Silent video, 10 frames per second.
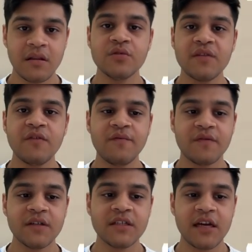User would
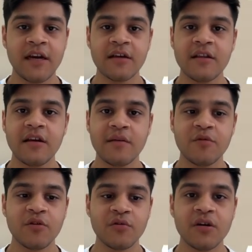first enter the
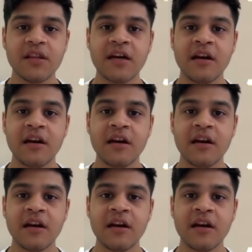crypto token